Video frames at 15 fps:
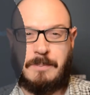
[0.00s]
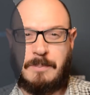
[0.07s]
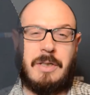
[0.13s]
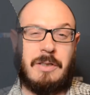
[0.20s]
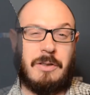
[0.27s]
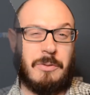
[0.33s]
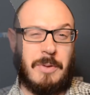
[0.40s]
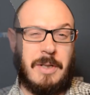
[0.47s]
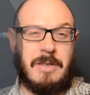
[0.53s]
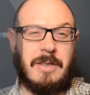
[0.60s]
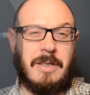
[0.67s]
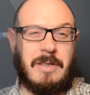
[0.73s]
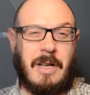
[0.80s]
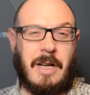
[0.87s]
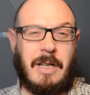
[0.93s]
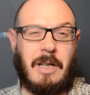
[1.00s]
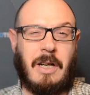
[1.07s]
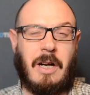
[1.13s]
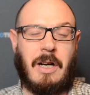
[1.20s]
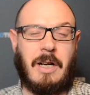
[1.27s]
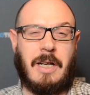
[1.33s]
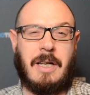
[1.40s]
Now, the reason it's kind of
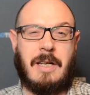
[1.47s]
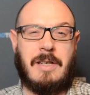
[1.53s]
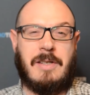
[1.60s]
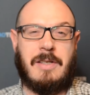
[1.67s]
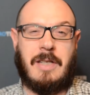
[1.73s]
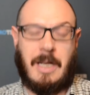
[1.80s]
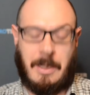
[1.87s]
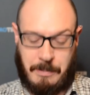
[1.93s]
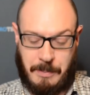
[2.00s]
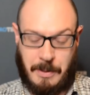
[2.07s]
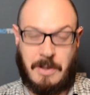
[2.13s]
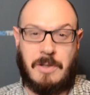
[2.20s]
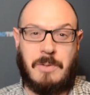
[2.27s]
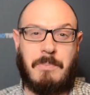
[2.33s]
high is that because